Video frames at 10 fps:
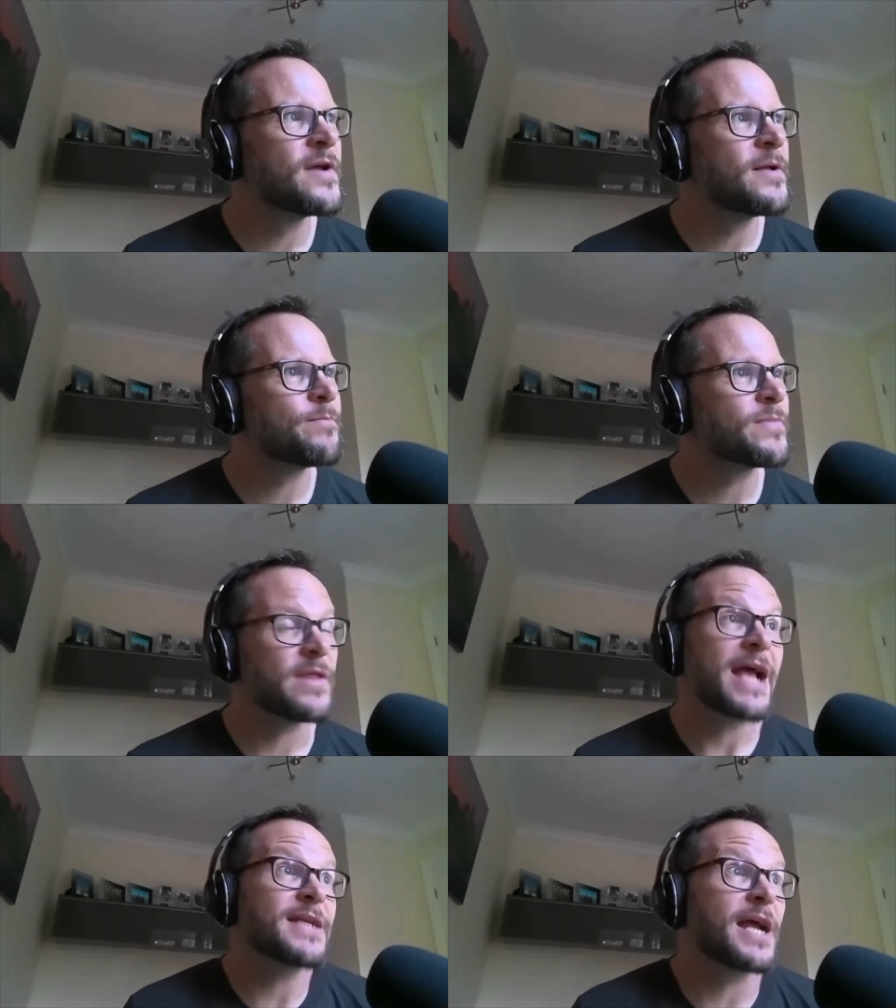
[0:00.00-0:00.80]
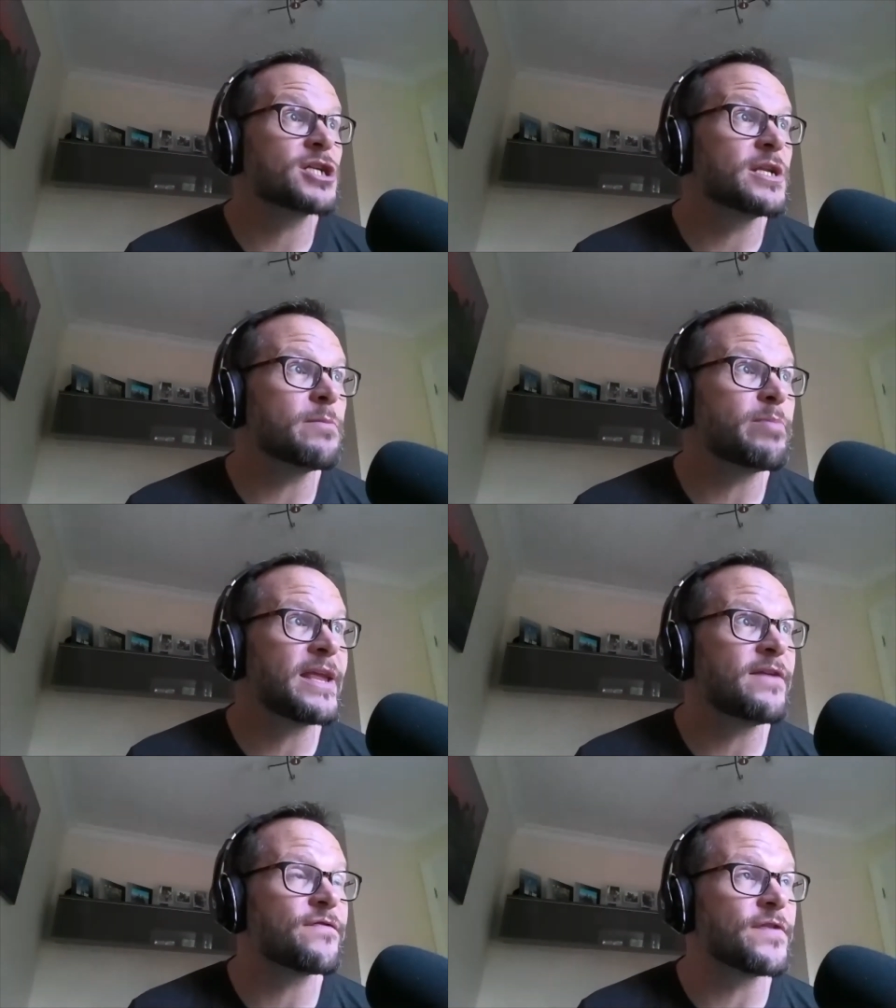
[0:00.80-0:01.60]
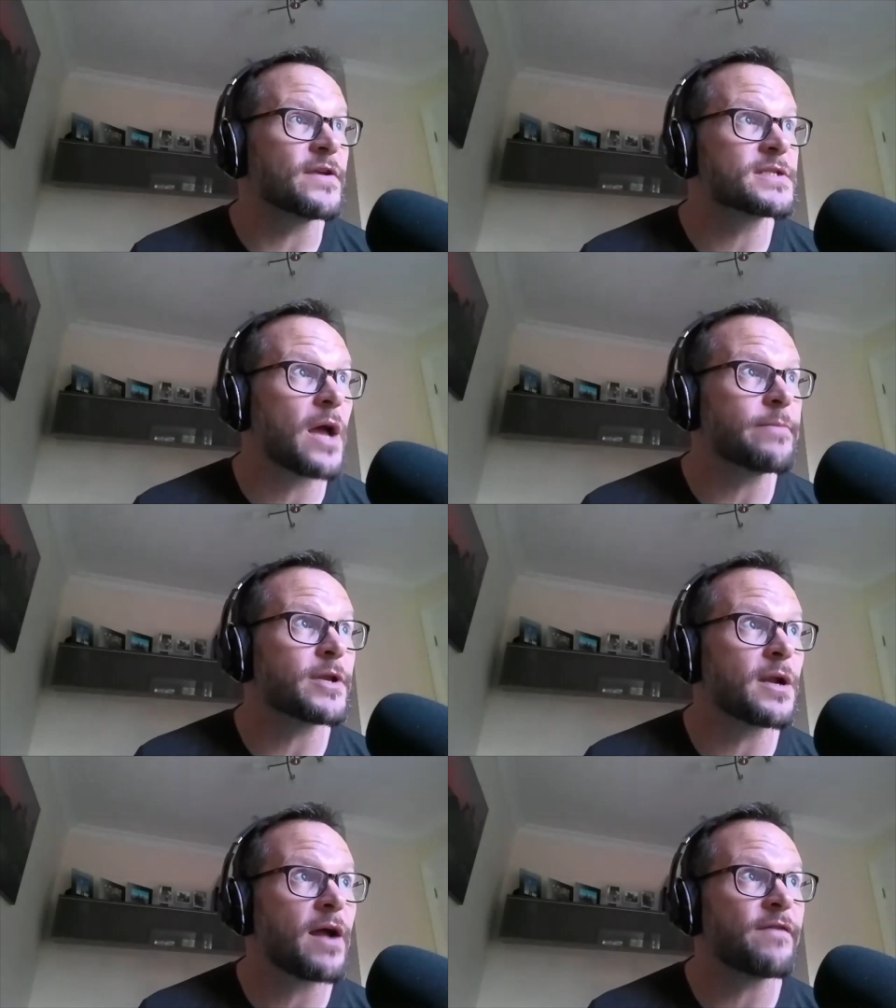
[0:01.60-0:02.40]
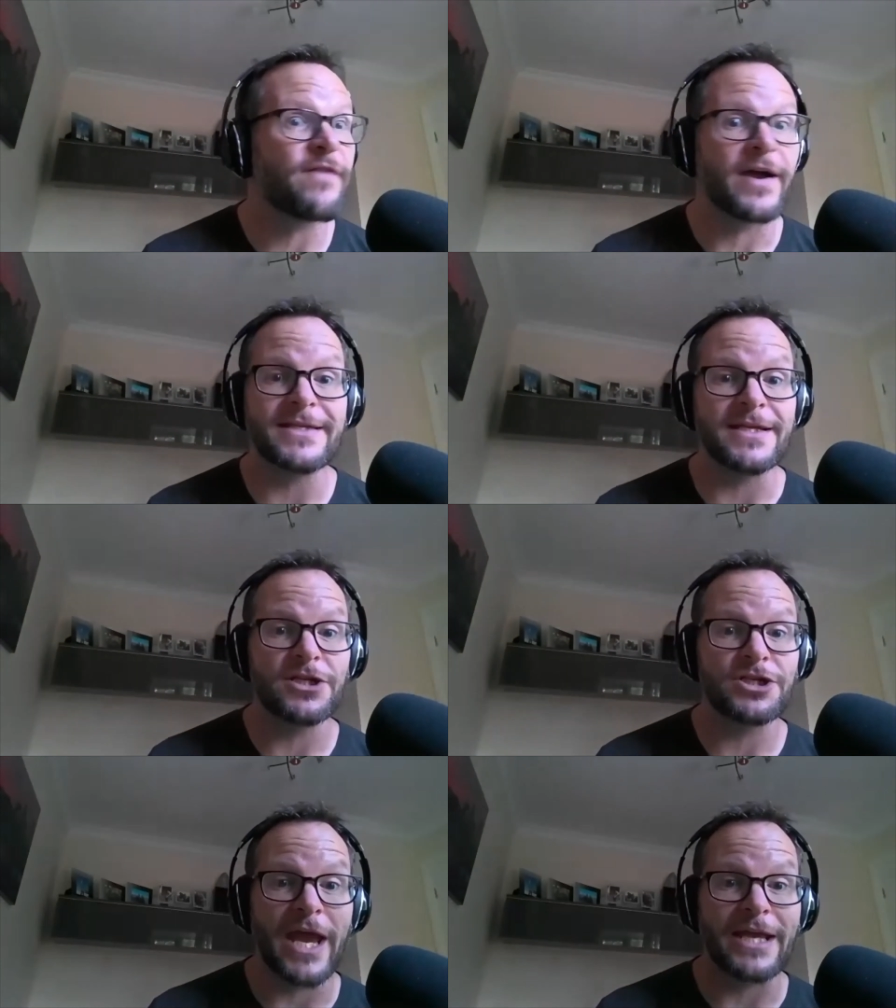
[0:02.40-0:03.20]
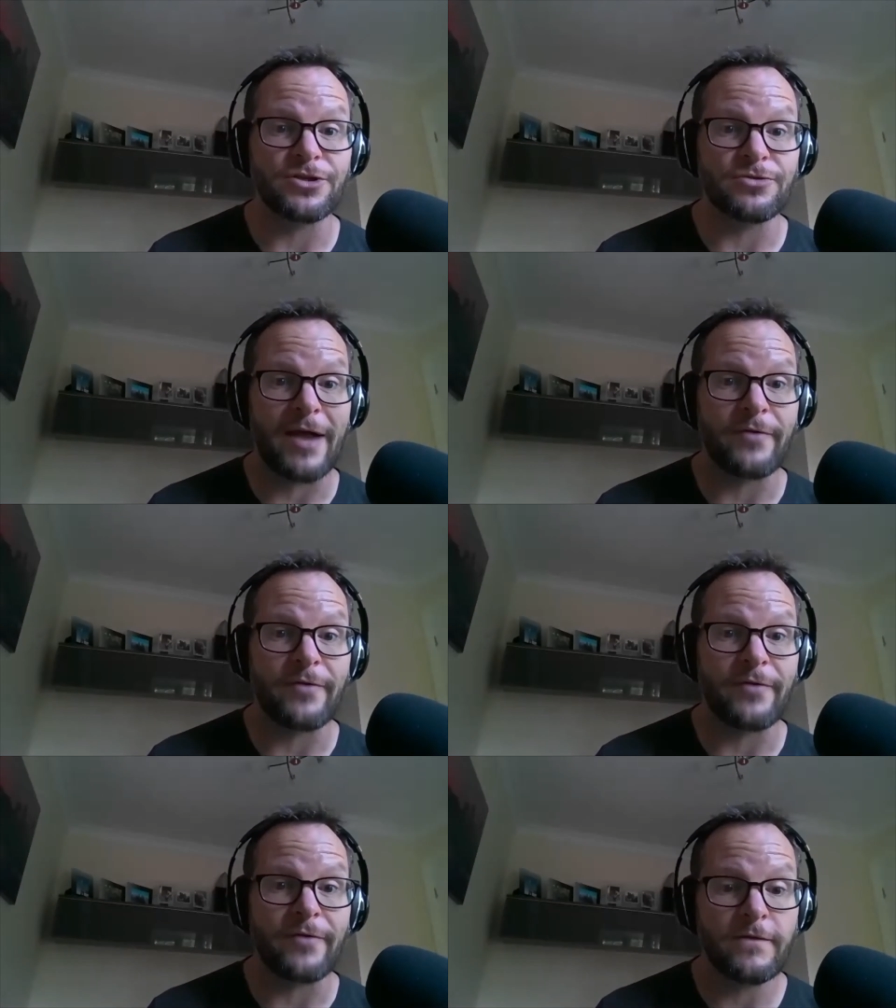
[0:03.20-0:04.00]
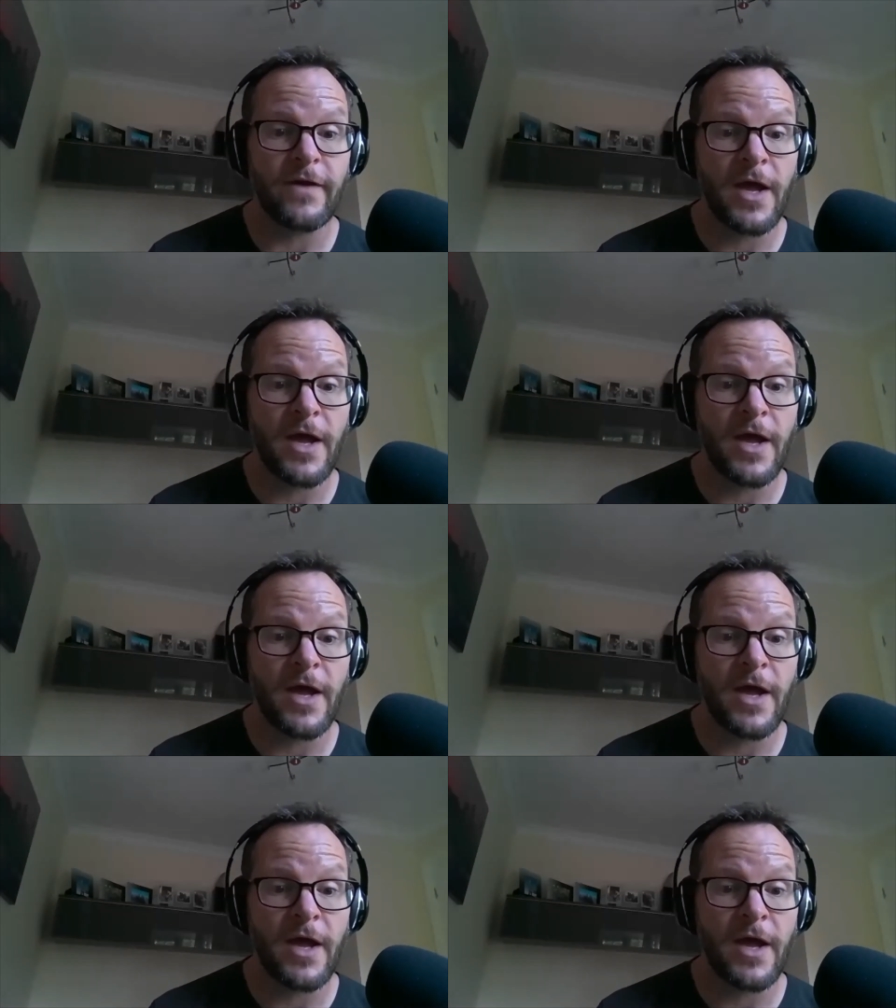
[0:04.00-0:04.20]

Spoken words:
And that's actually the belief that Simon and I are fighting to change around the world,